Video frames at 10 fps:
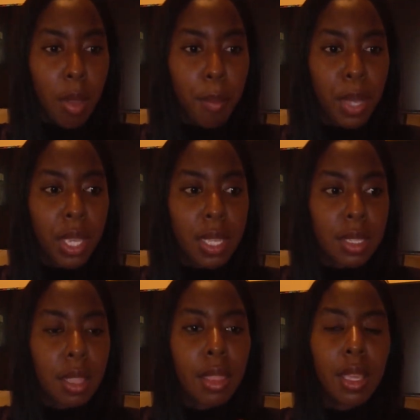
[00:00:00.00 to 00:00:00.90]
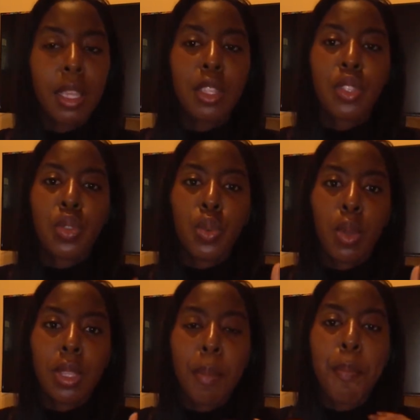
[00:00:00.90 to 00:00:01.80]
because the thing is
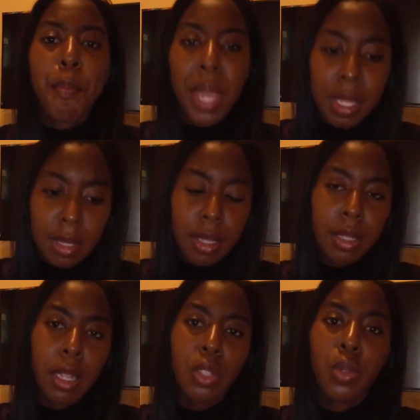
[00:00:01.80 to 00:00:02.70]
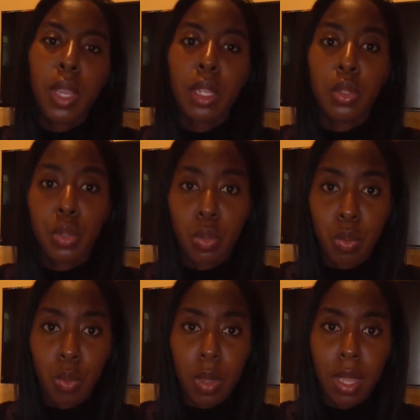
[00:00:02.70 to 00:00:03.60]
the best thing that you can do
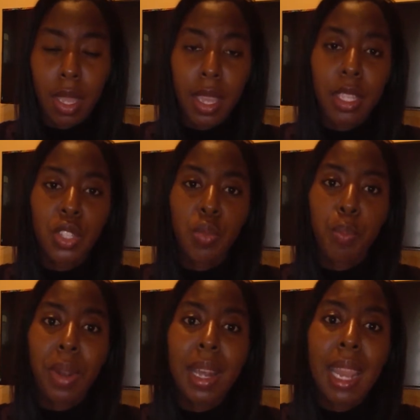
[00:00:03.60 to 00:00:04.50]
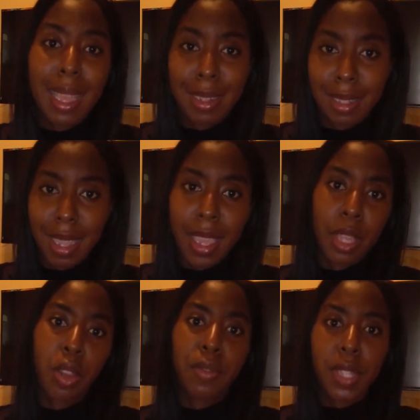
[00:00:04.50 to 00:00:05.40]
is to plan ahead
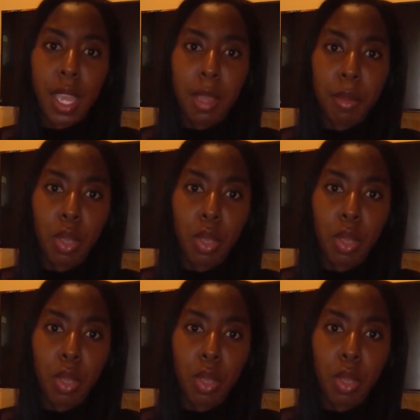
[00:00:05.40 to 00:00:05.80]
of time.